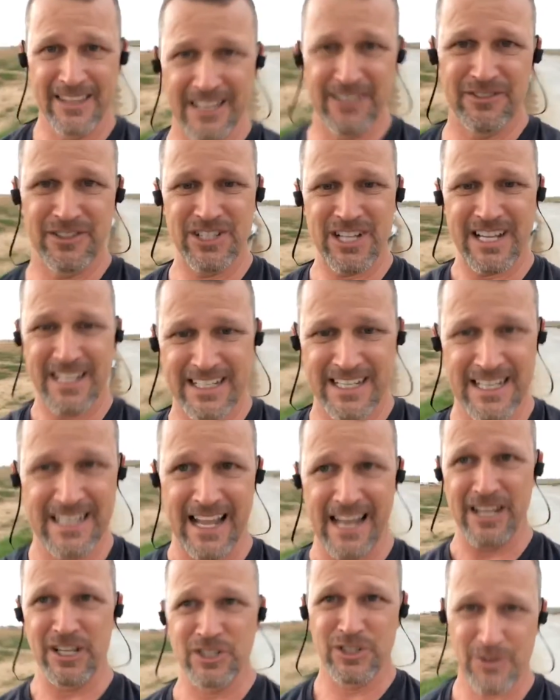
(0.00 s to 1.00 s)
for checking in and
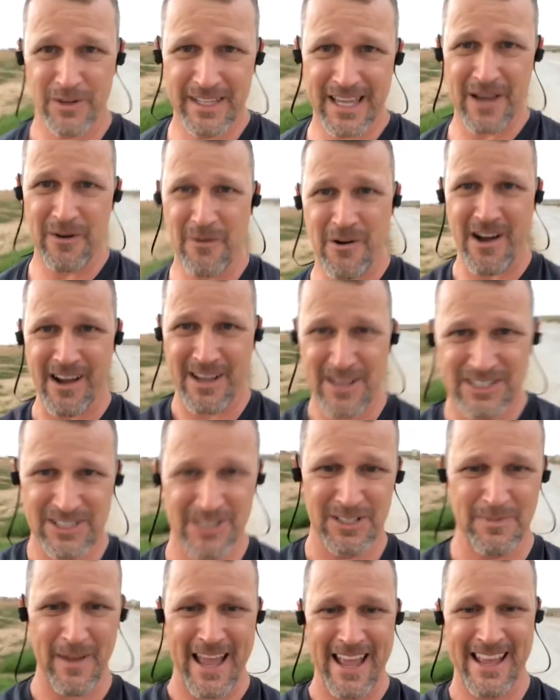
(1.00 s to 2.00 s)
enjoy that walk. Cheers, bye.